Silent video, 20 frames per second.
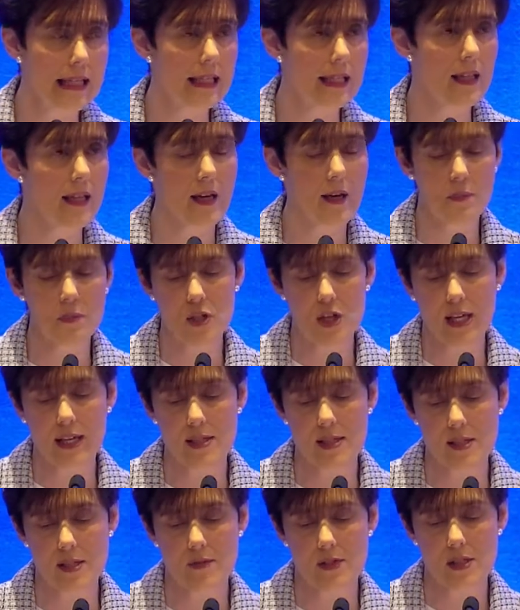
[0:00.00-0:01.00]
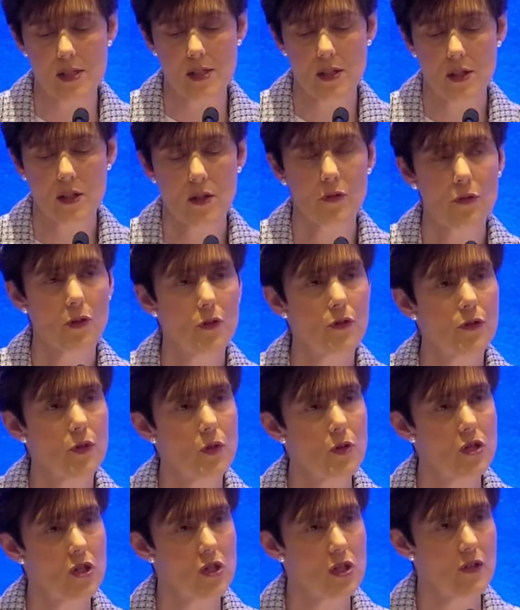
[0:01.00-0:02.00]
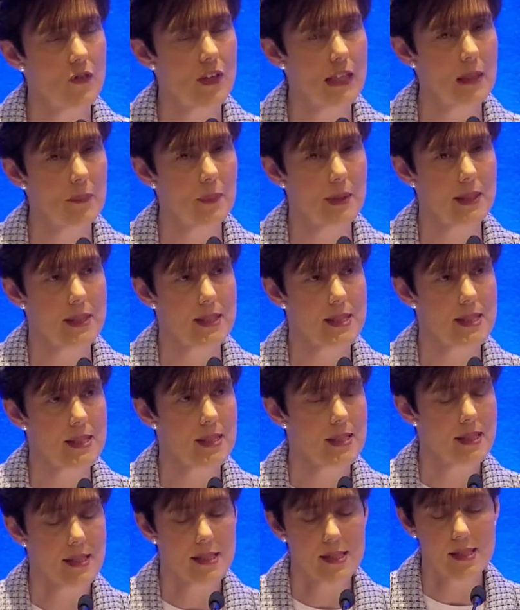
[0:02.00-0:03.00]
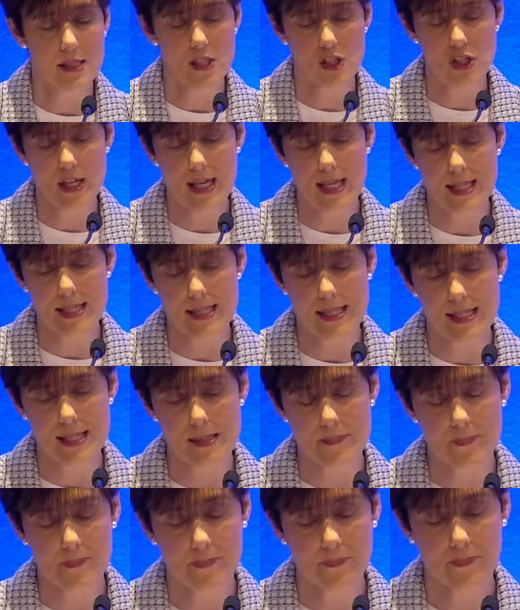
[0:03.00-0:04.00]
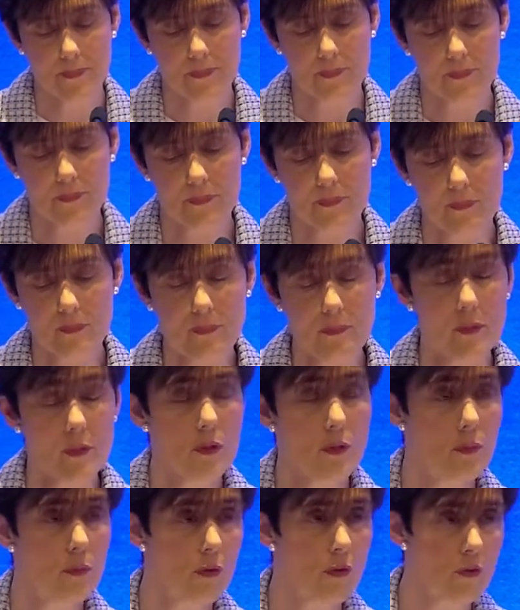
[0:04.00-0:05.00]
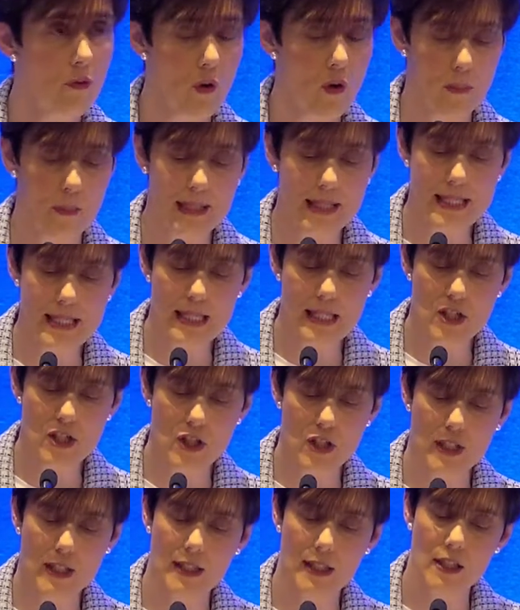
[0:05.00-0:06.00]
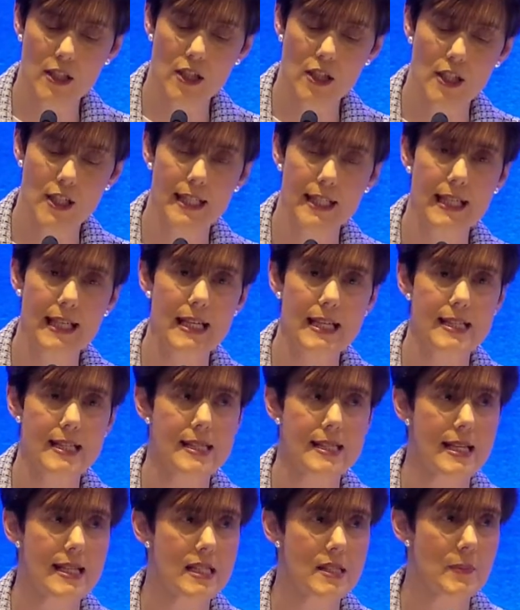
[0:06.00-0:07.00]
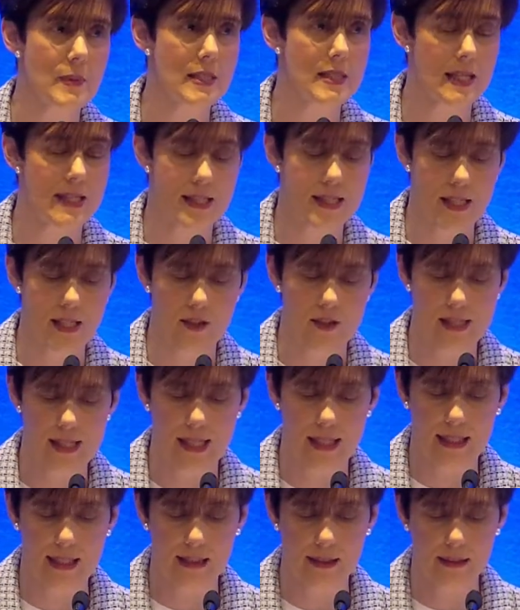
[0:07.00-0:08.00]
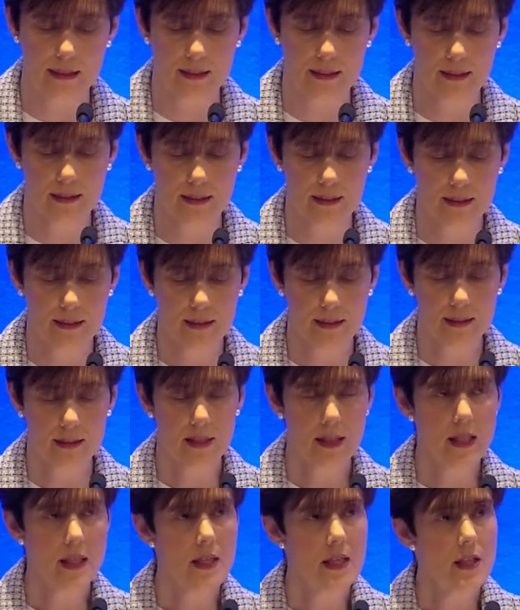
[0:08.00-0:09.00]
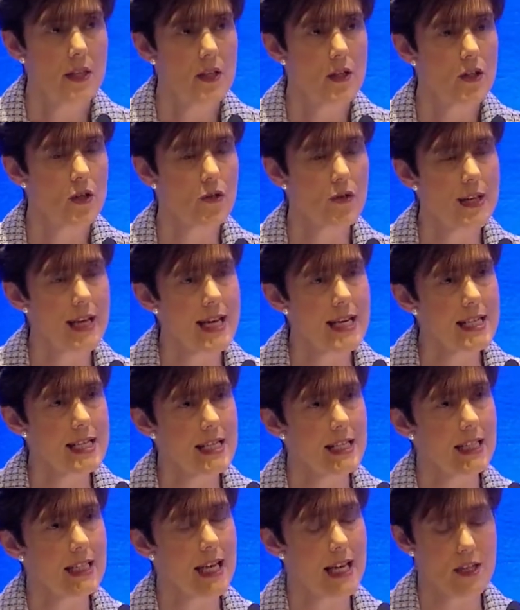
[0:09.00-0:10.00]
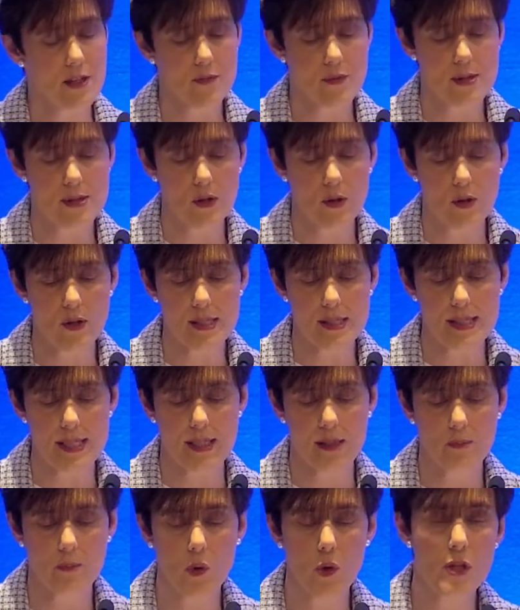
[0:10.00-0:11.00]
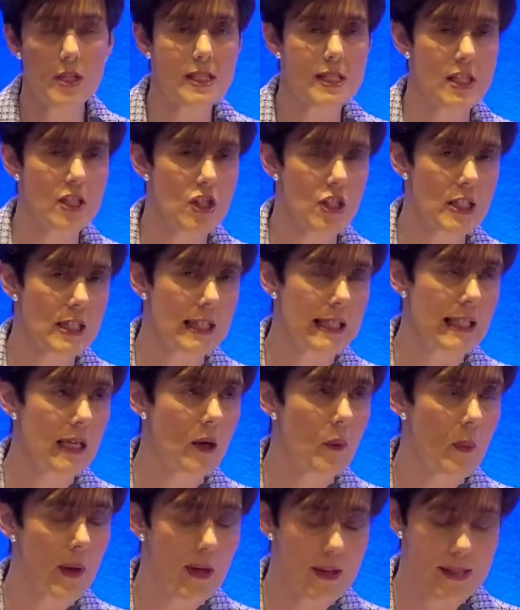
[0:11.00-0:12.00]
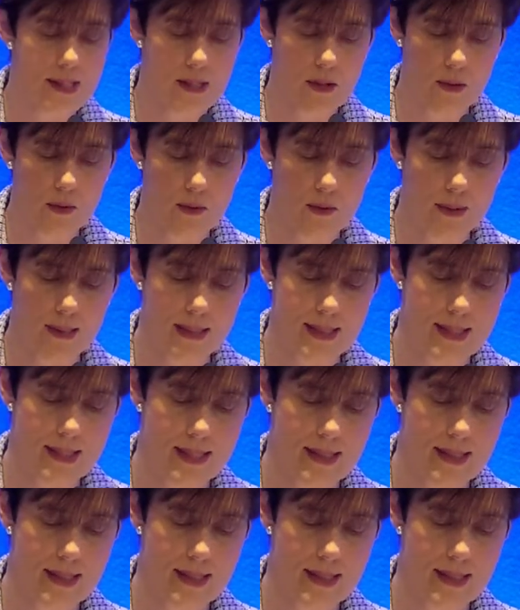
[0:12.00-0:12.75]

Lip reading: objectives for future development, such as reforming teaching, learning and assessment at senior cycle, creating and resourcing more digitally aware schools,